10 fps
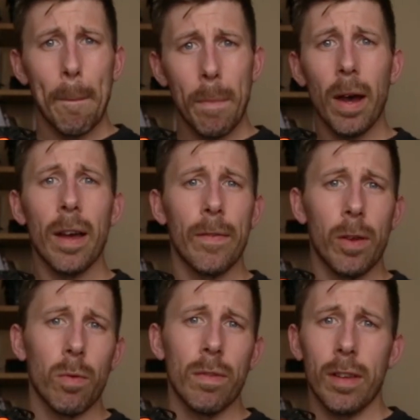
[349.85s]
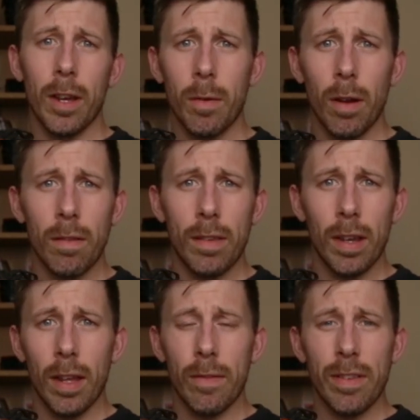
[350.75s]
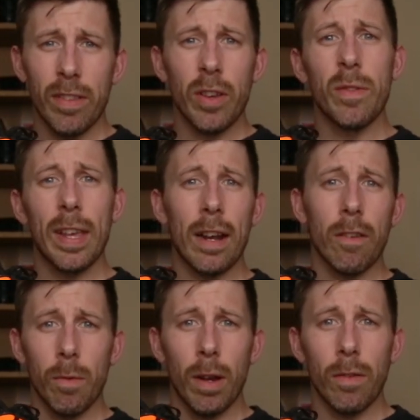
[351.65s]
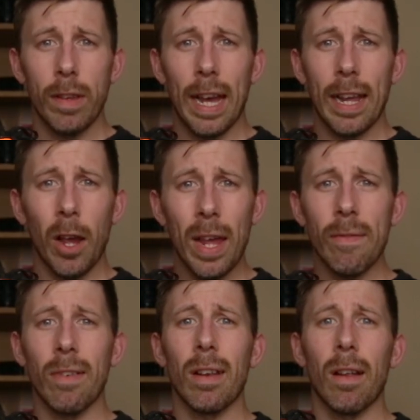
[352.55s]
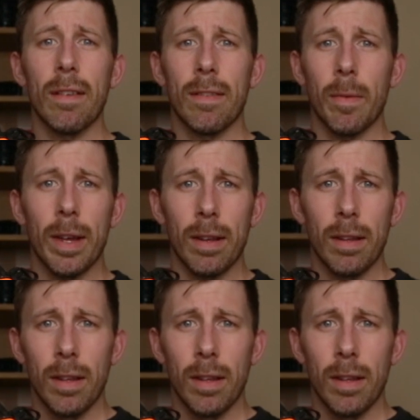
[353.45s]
But if you want to go OCR, there is a 210 as well, so you can go even lighter weight,